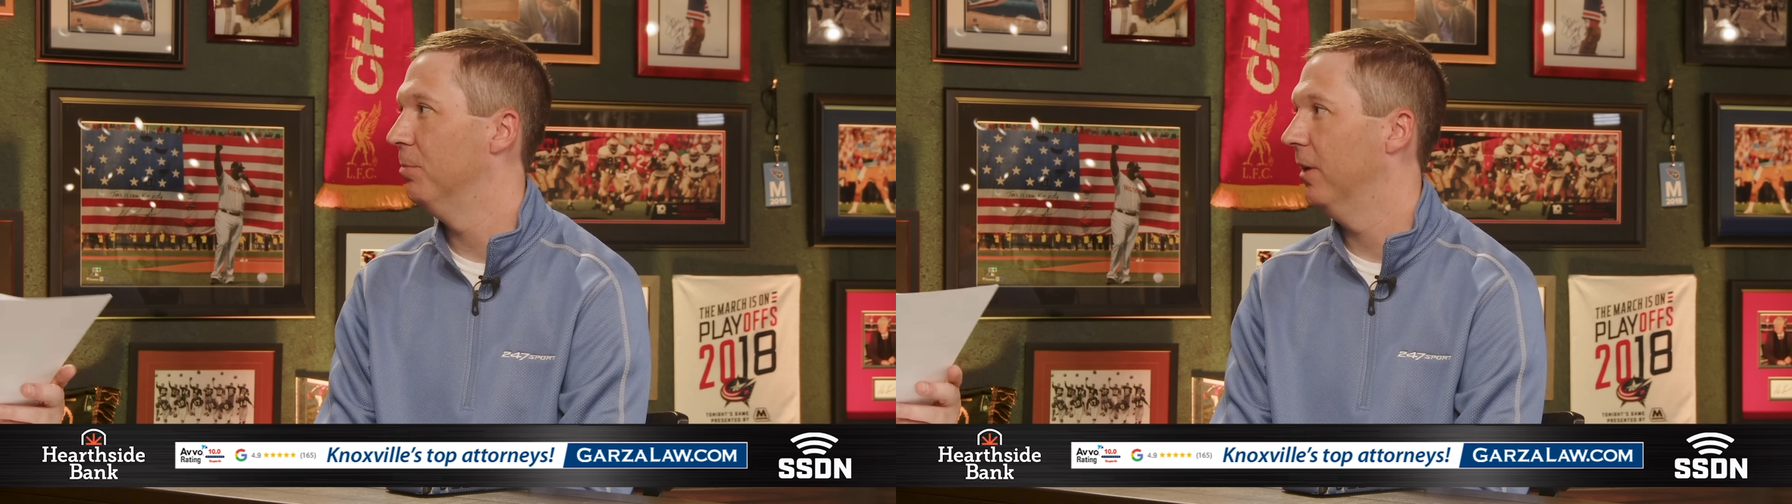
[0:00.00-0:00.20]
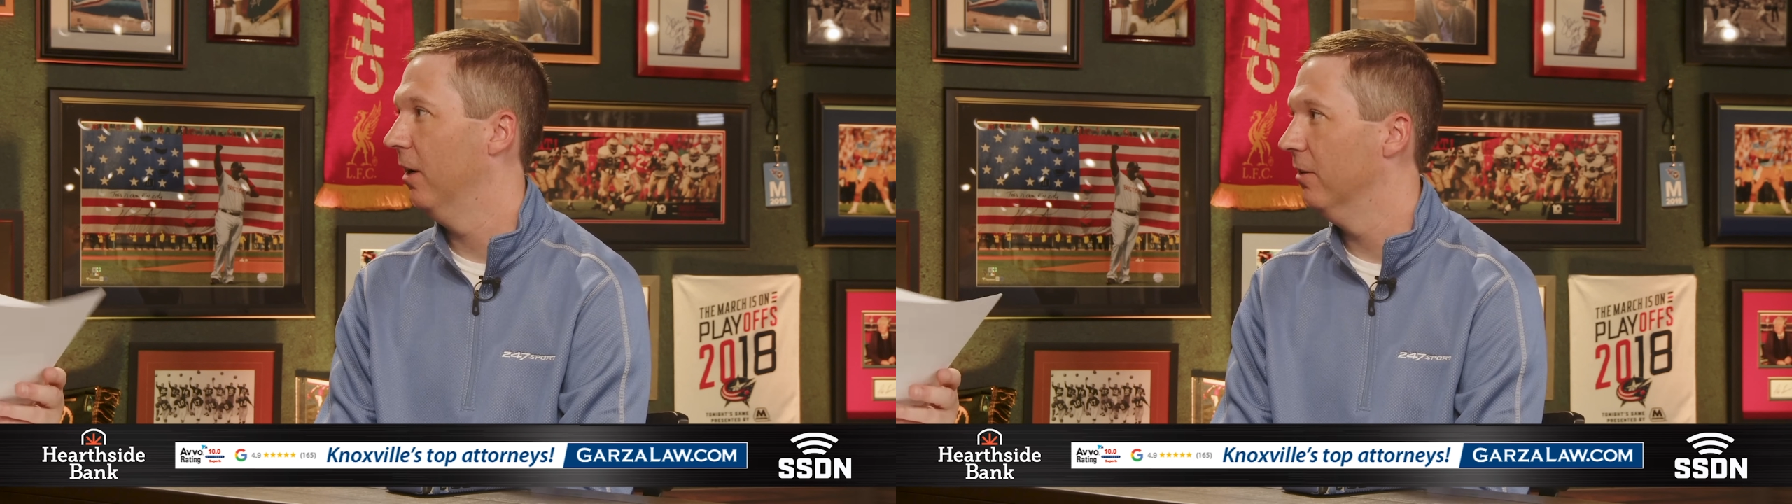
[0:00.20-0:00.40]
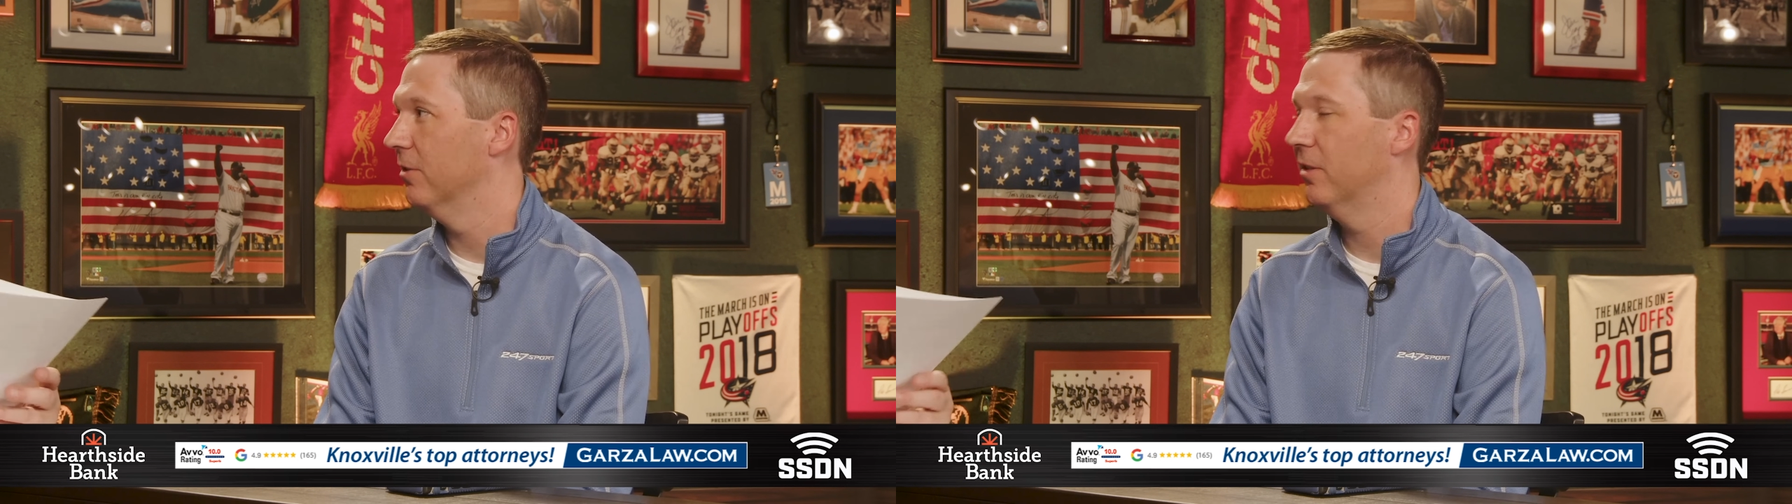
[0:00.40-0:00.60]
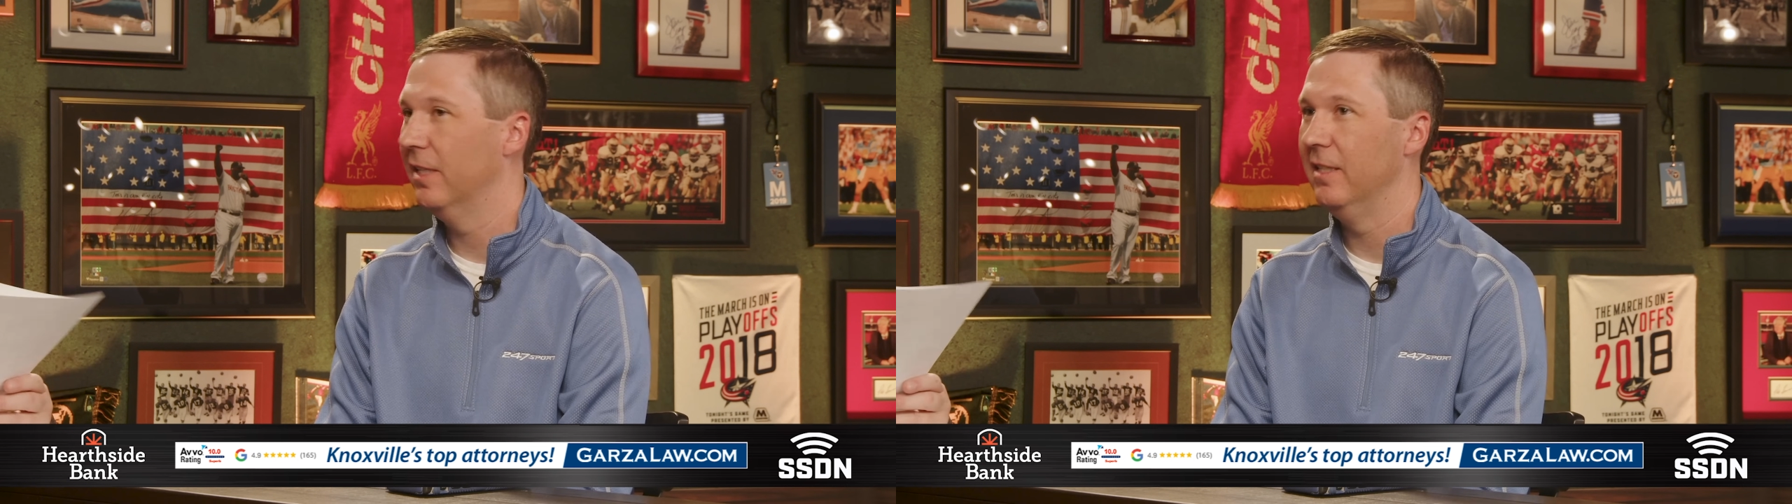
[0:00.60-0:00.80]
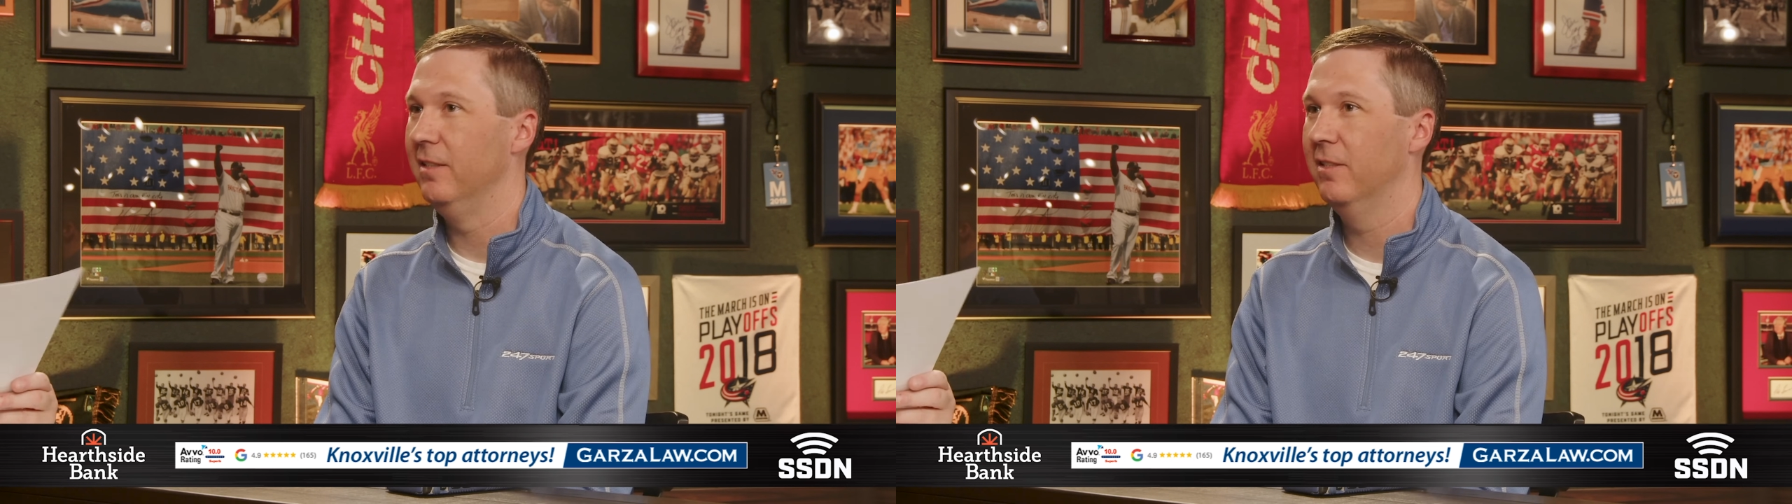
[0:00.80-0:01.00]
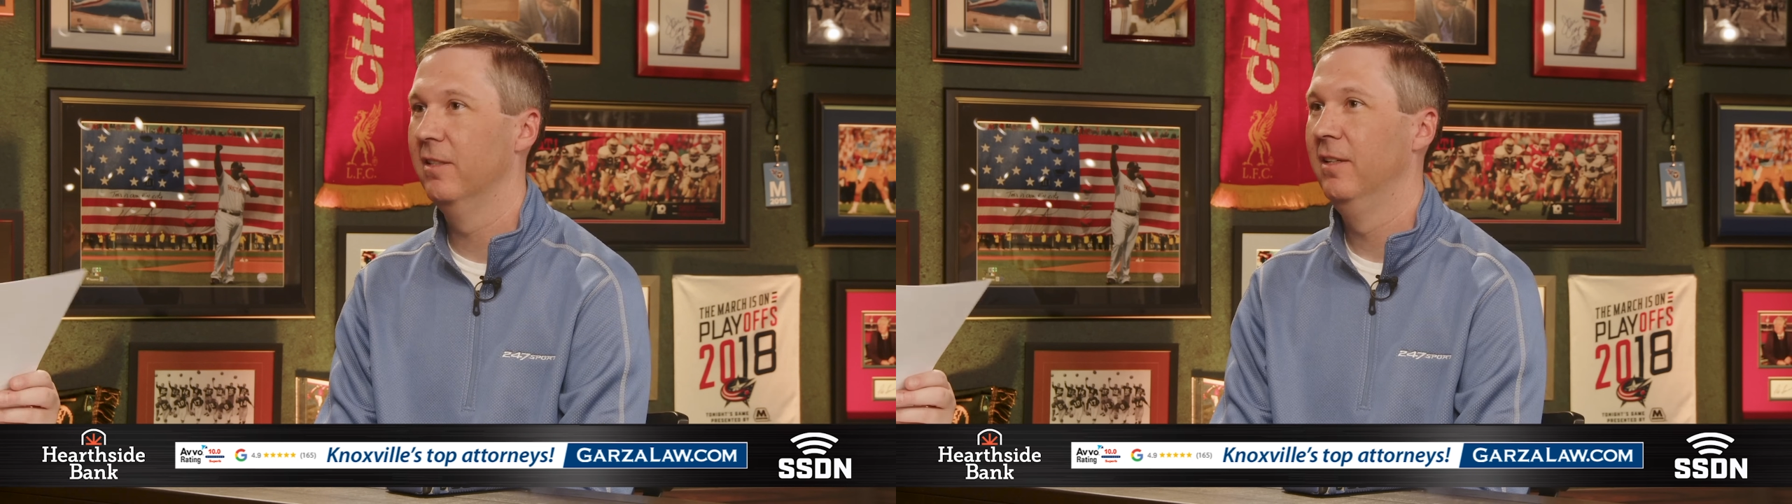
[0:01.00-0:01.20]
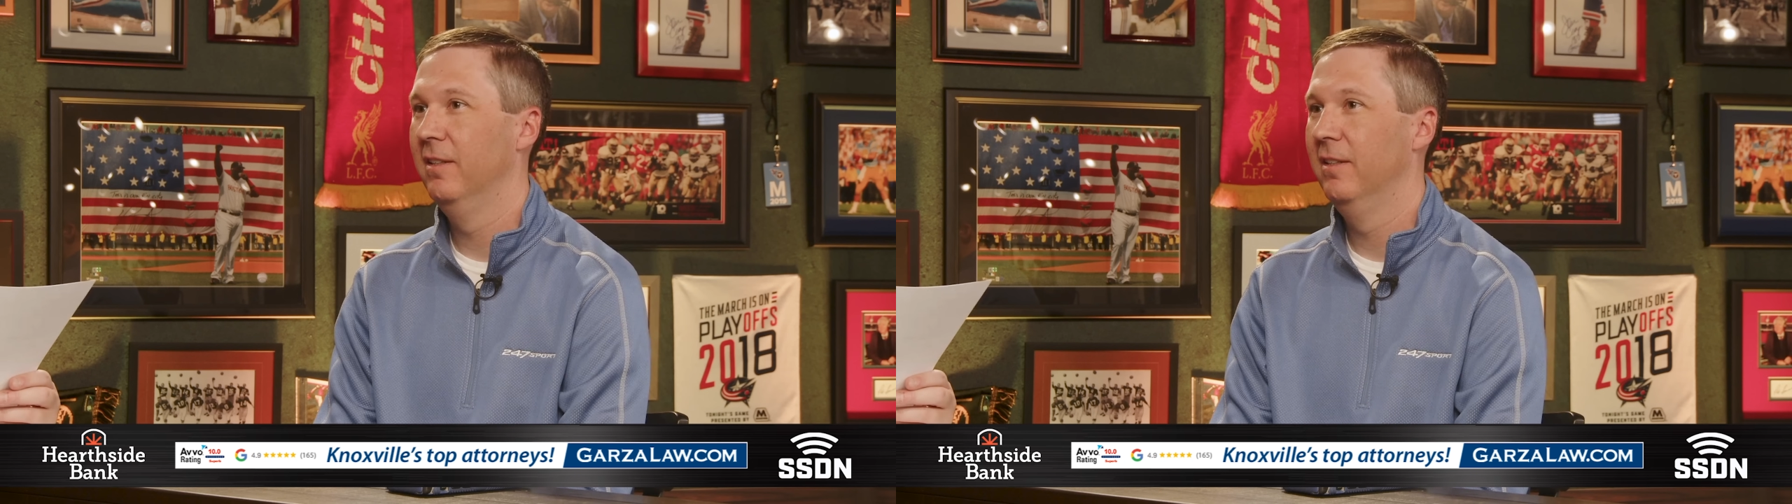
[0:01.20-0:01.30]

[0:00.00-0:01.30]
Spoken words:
because he's